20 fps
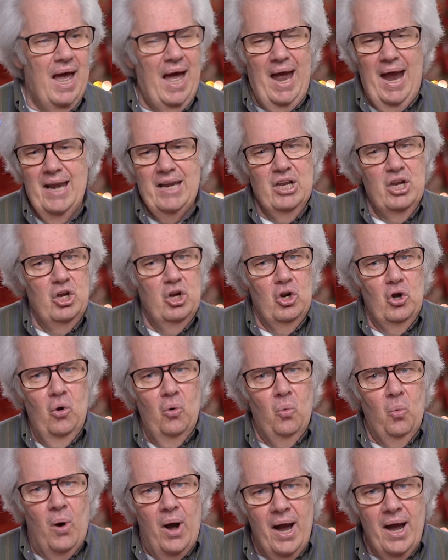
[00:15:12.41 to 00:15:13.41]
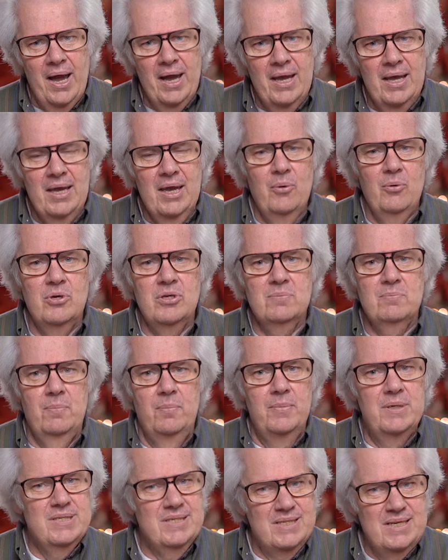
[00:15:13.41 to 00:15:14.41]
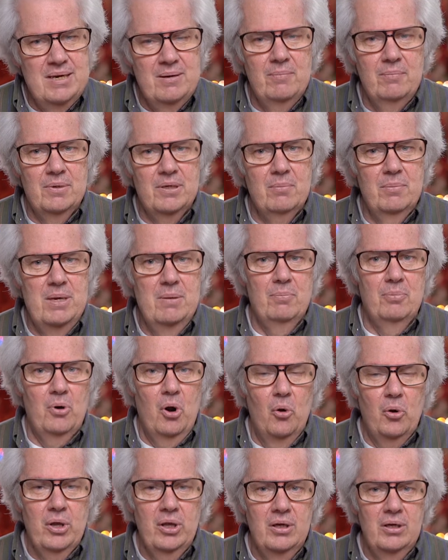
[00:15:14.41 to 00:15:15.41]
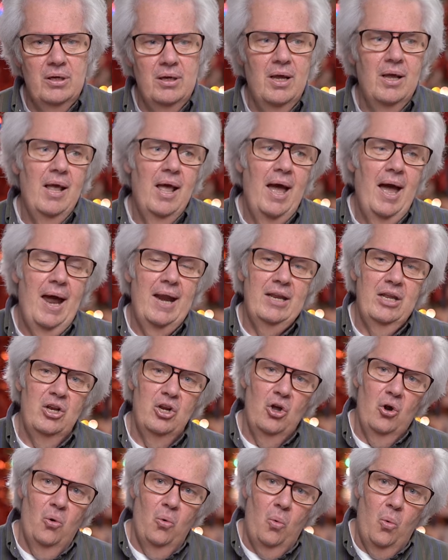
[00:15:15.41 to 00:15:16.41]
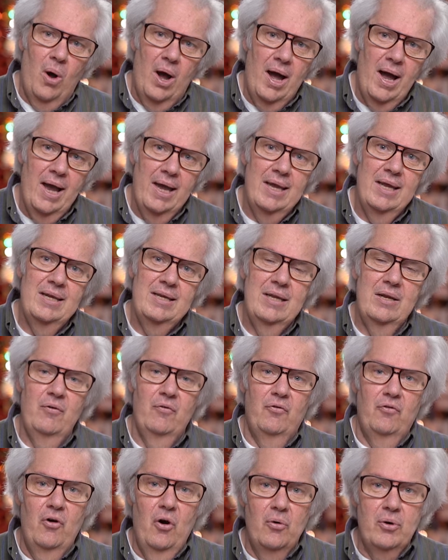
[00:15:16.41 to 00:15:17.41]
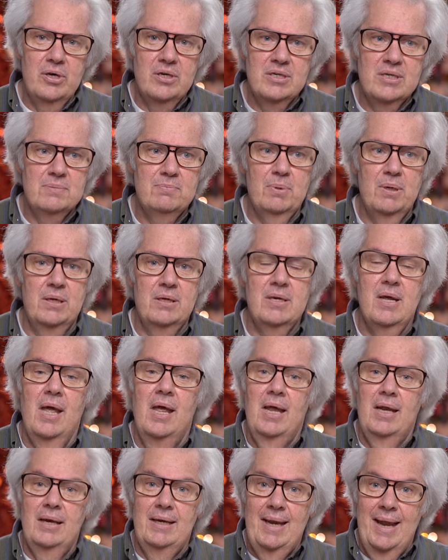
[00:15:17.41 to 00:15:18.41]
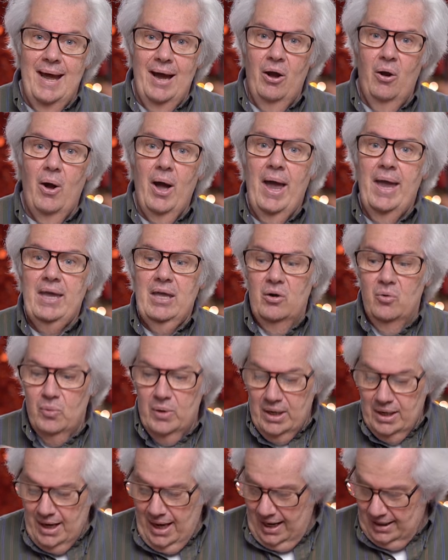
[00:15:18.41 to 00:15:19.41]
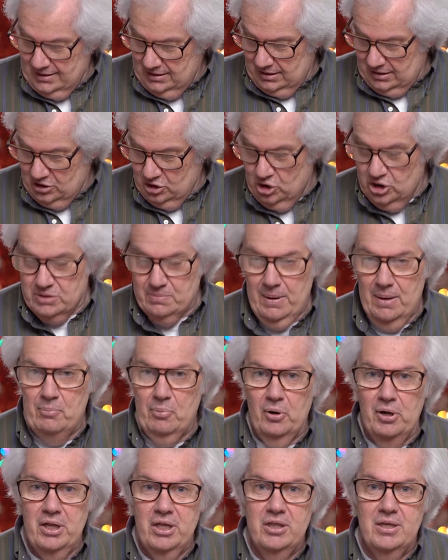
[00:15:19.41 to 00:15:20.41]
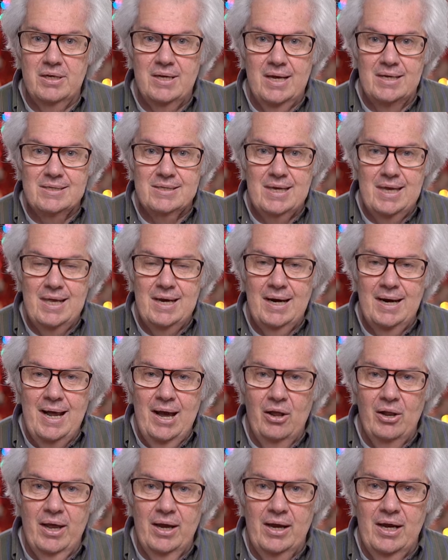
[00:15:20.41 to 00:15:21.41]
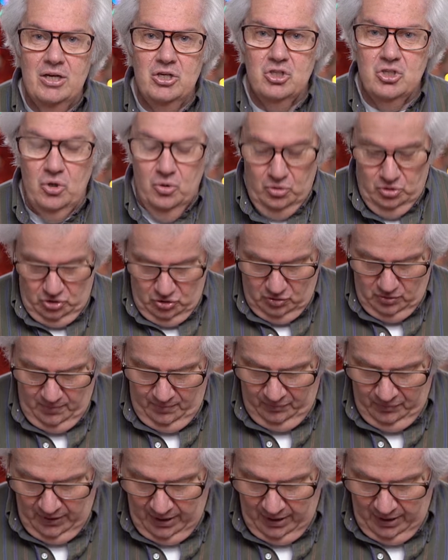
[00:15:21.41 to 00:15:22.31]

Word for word: I didn't know why it was seemed to be broken. I didn't know why it didn't focus, but now I can reenact it just by pulling the desk in and out like I showed you.